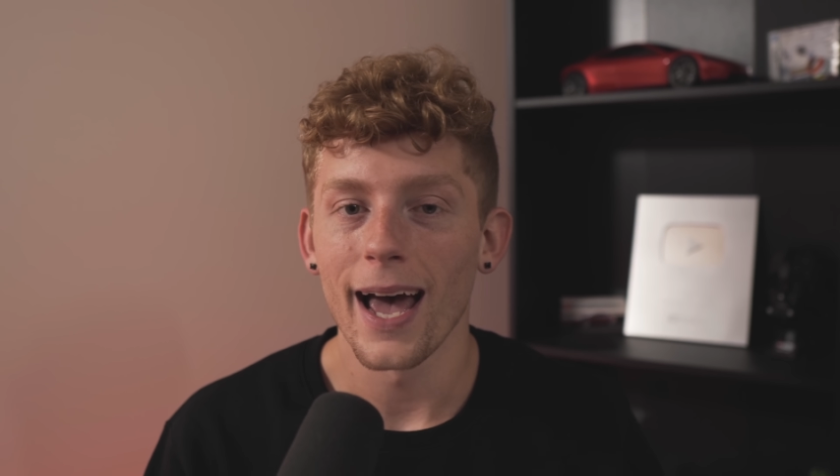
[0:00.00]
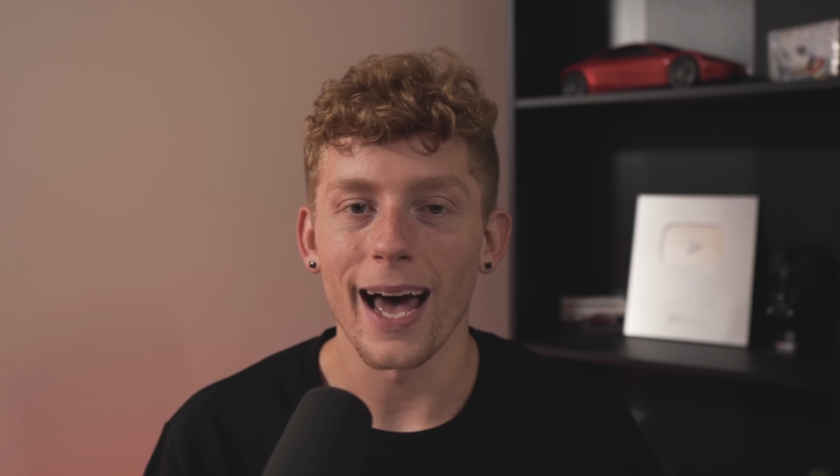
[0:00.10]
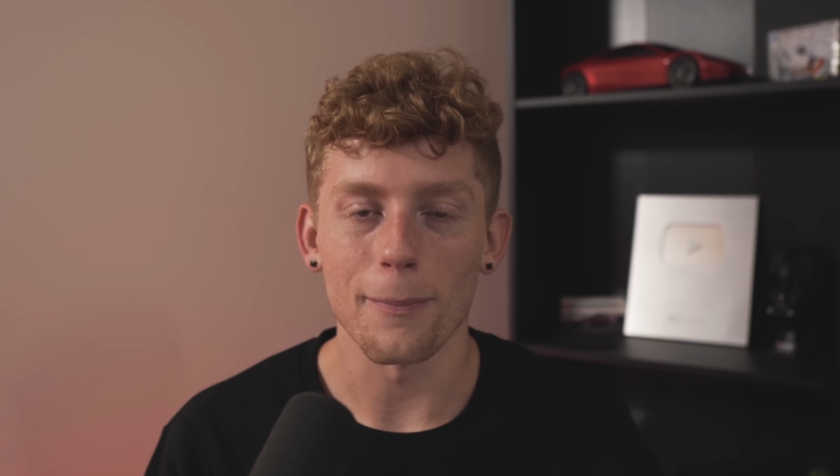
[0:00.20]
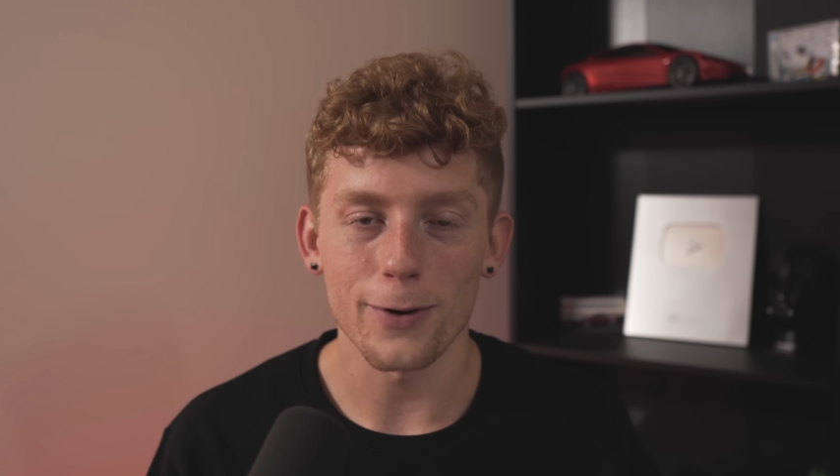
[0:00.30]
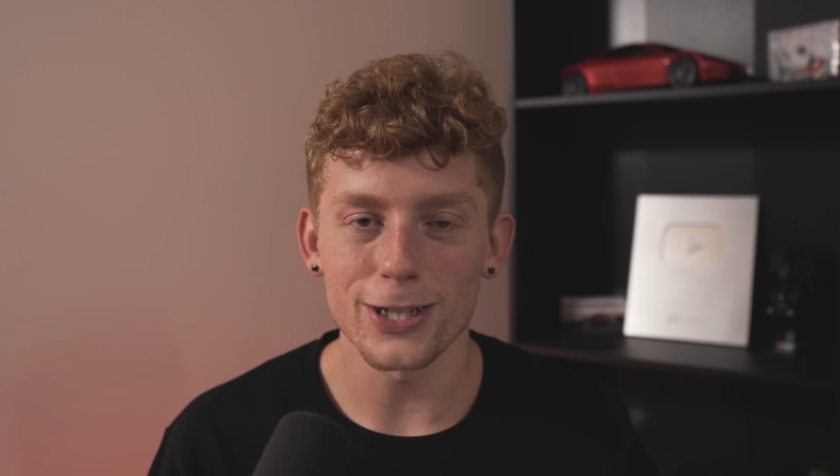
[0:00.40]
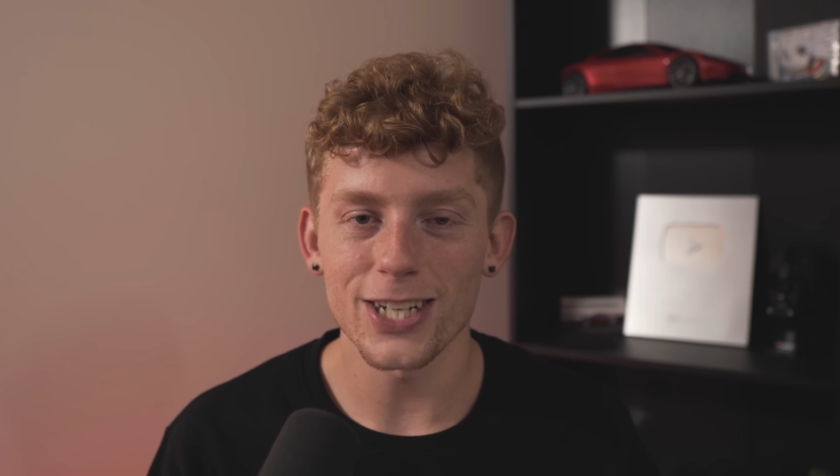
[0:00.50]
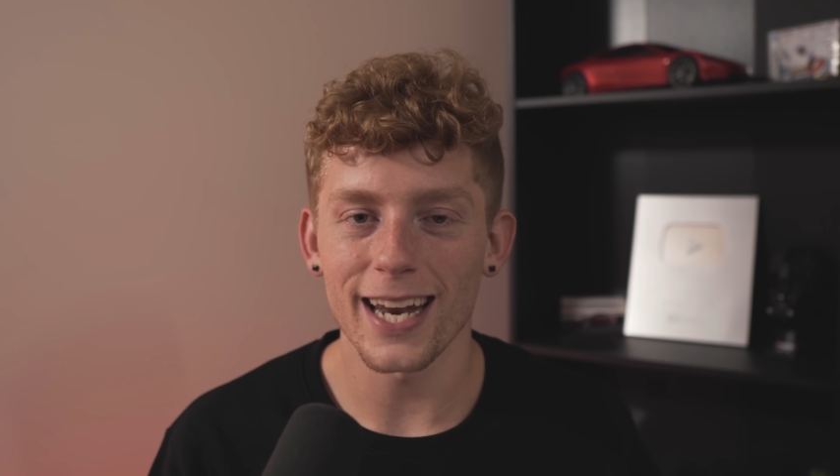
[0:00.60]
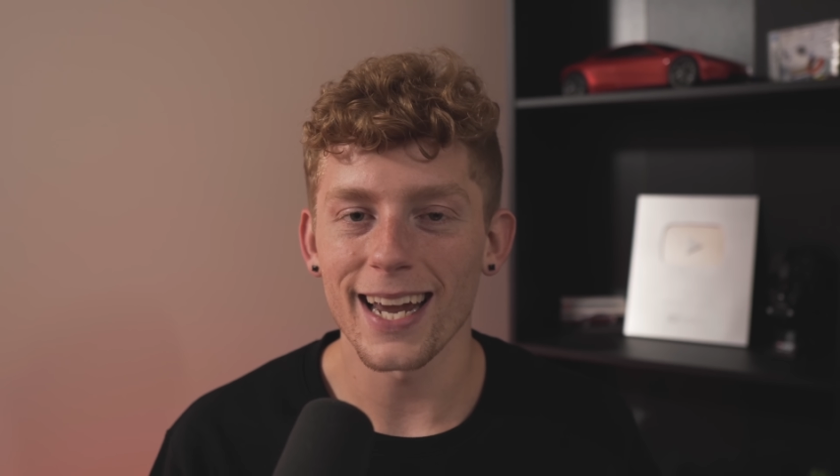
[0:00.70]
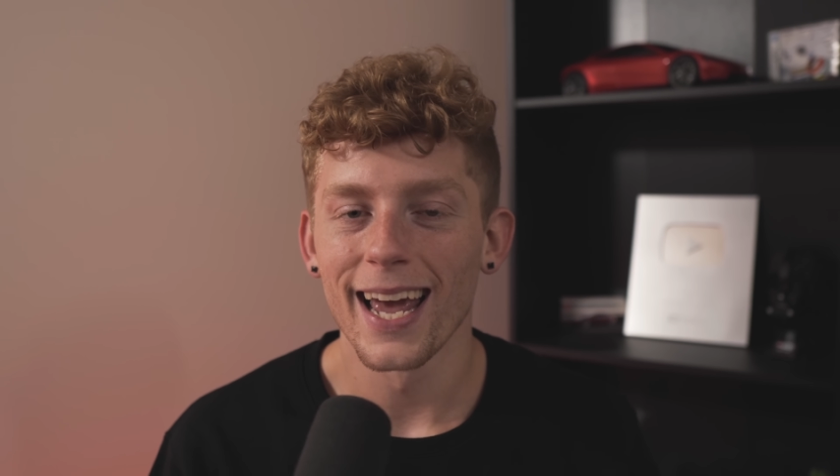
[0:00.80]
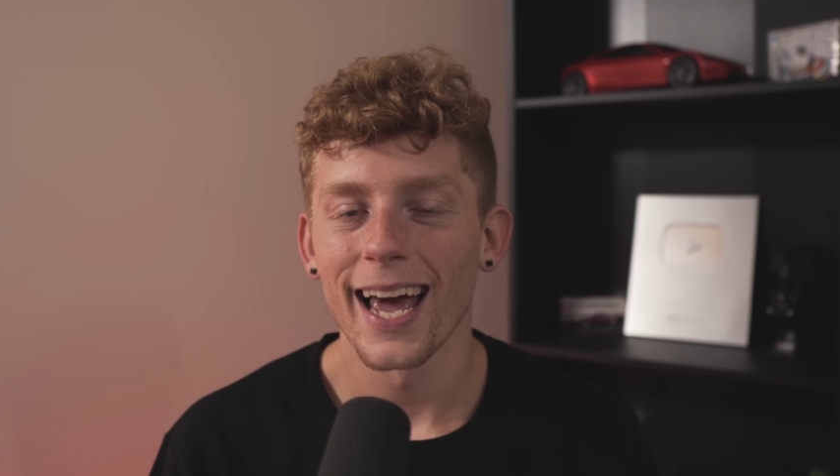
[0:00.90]
I'd
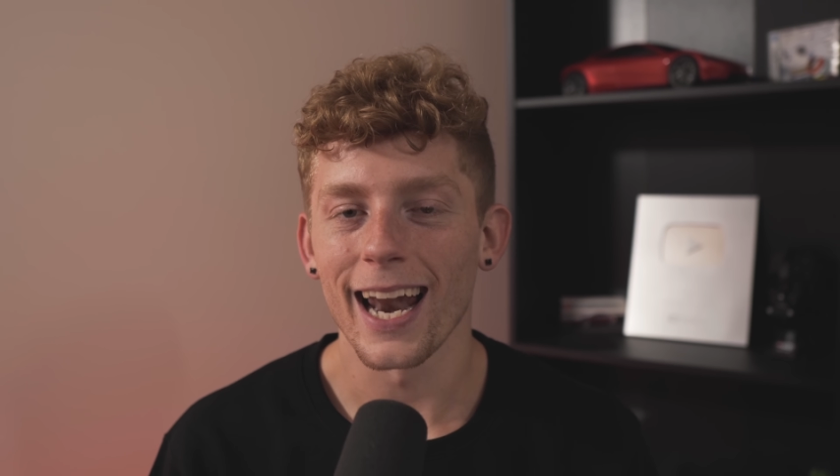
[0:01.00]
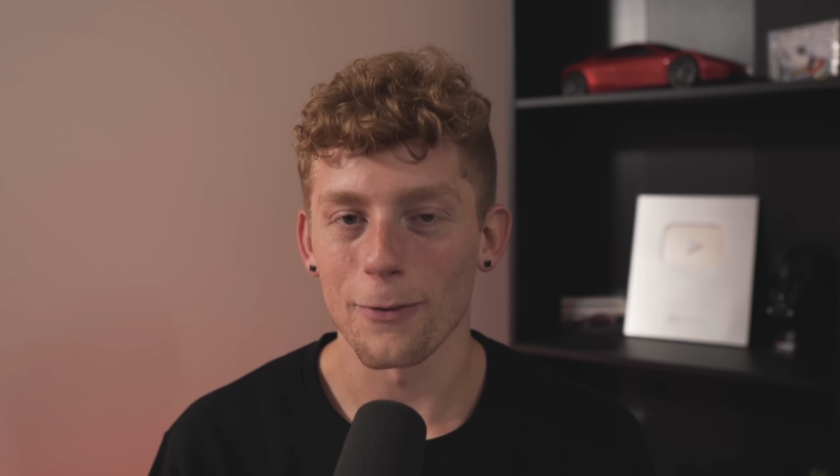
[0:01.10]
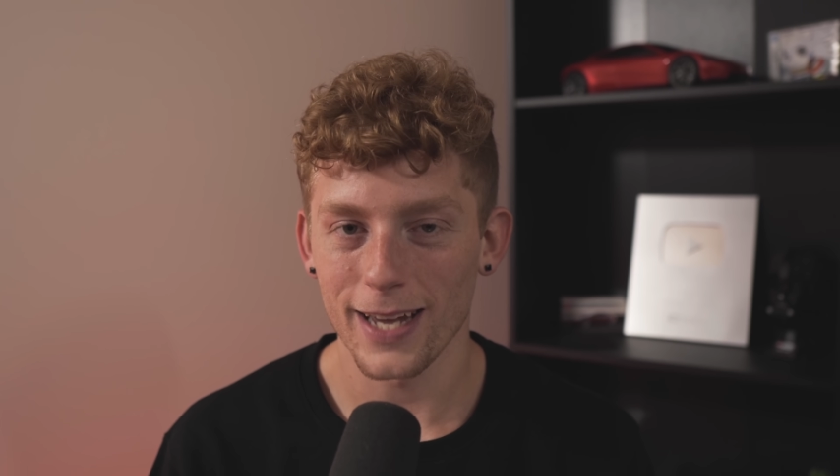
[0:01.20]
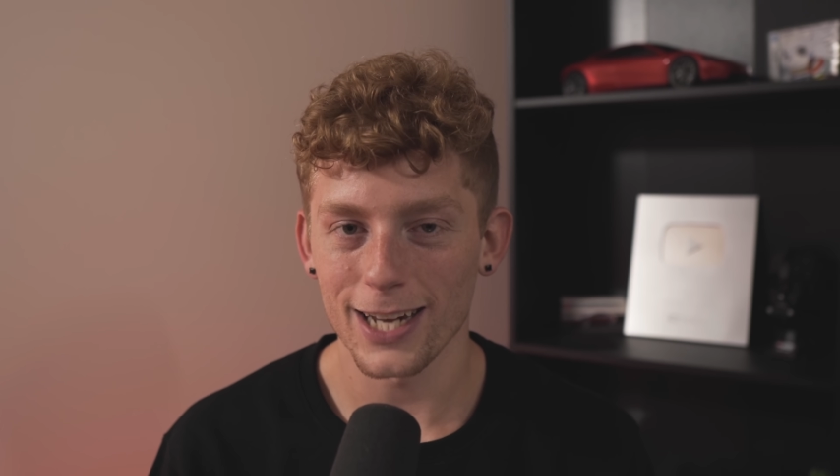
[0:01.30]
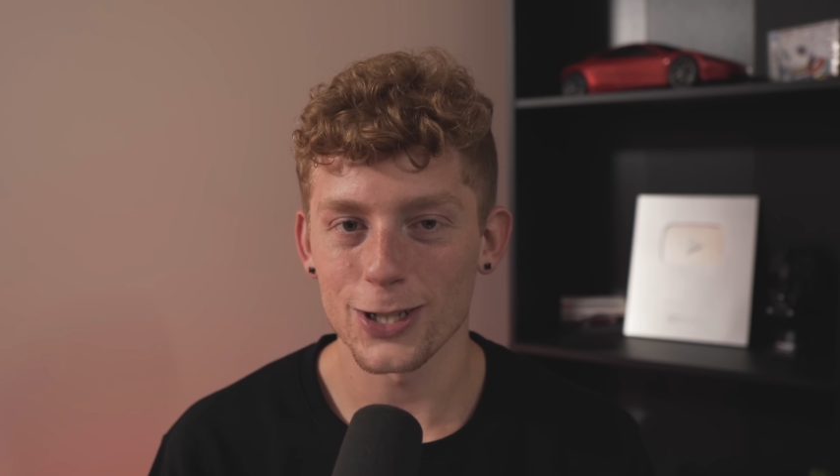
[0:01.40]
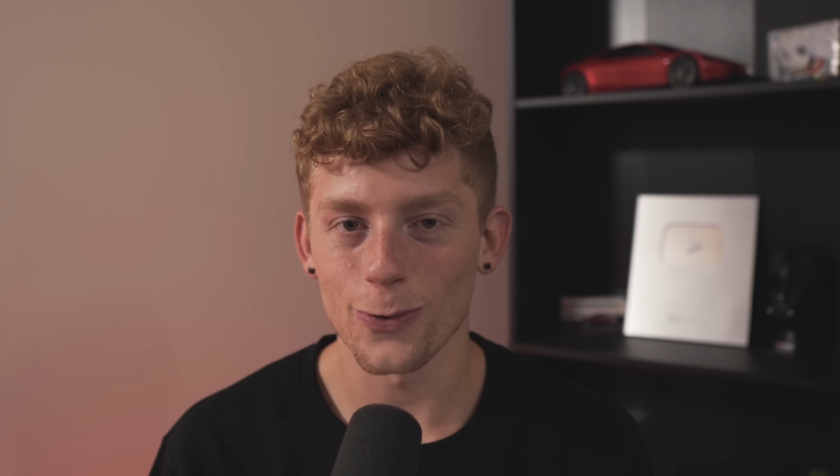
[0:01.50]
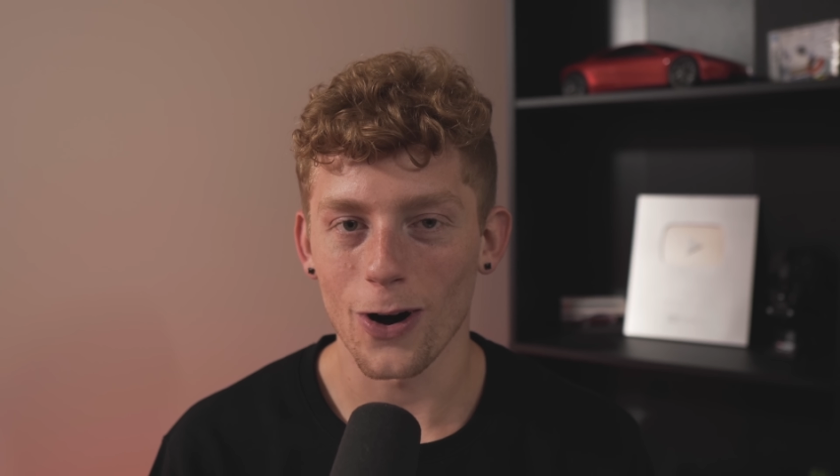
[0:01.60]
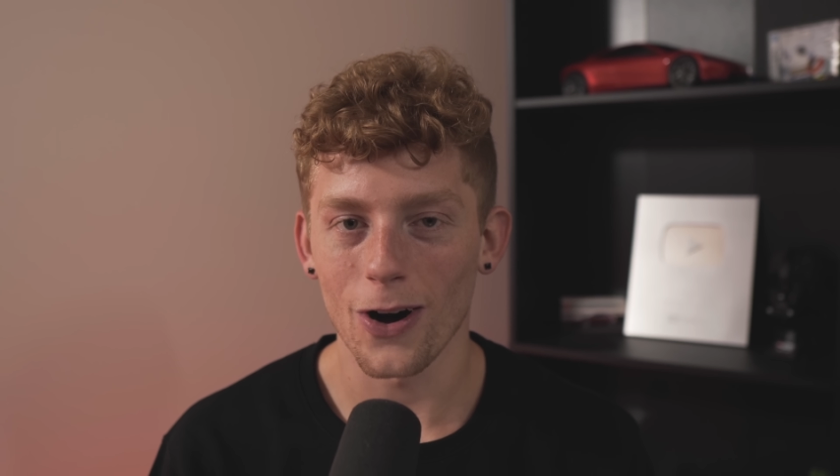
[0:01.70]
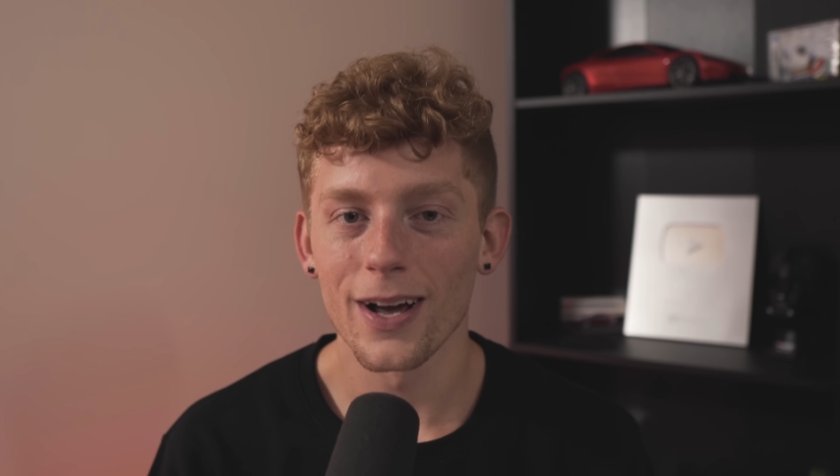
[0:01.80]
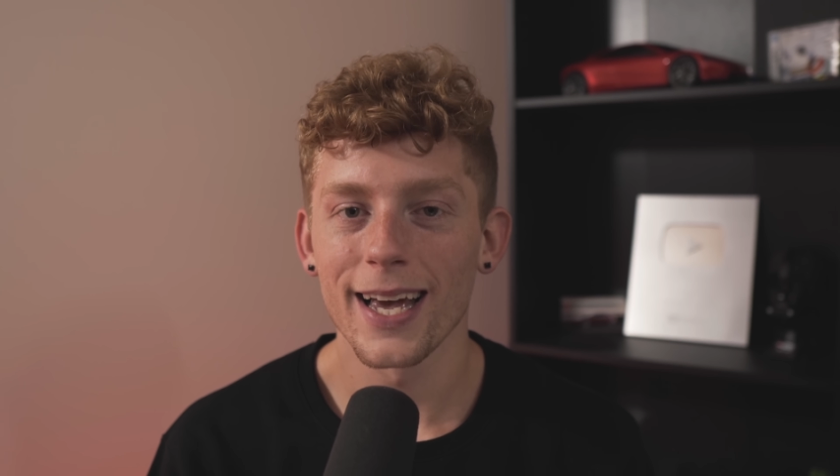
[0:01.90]
appreciate it. And I will catch you
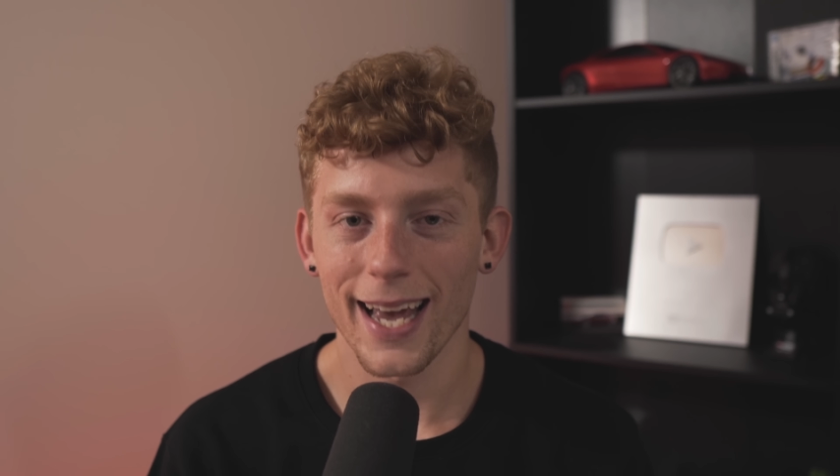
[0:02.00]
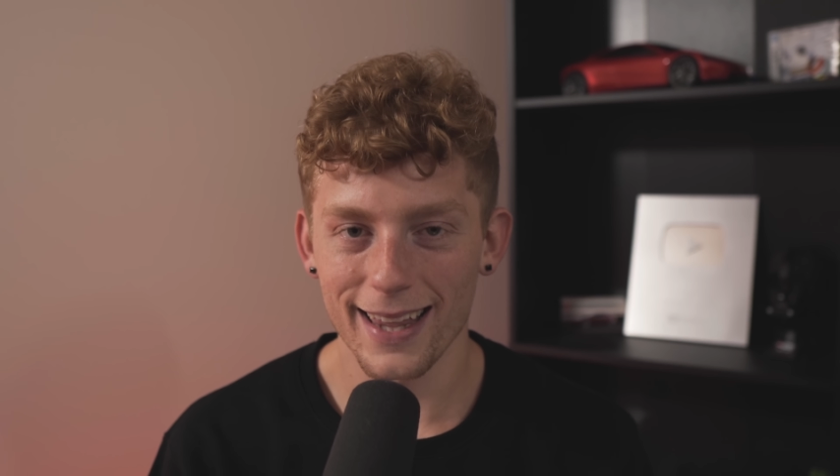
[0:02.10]
all